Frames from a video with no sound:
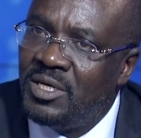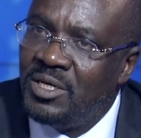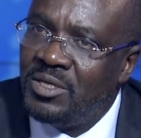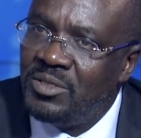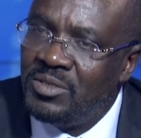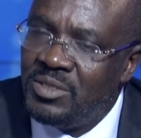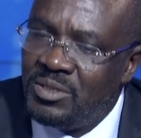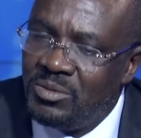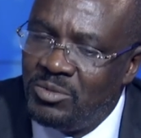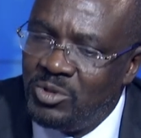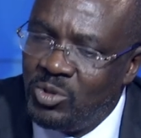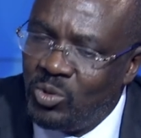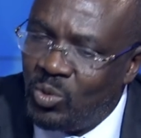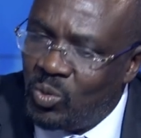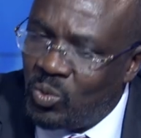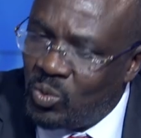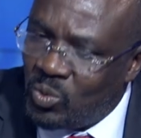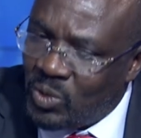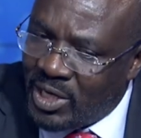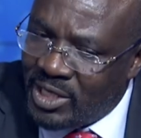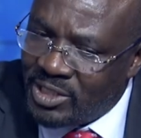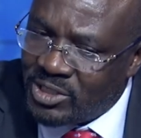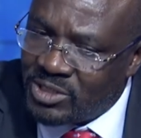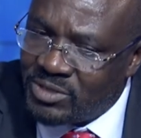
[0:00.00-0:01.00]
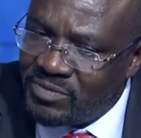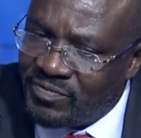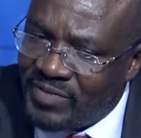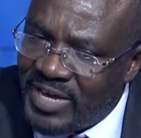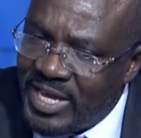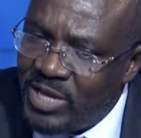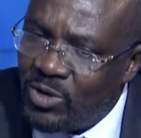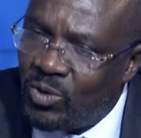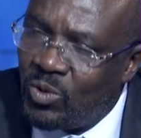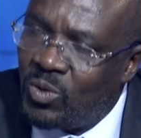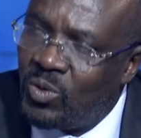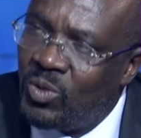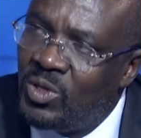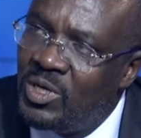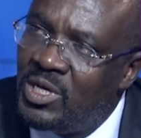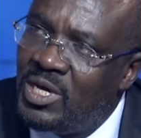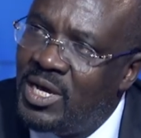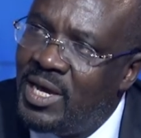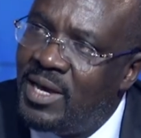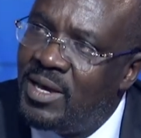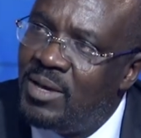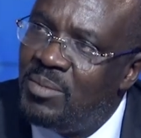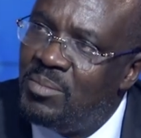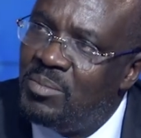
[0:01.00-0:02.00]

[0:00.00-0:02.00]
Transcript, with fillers: the you know antiviral uh,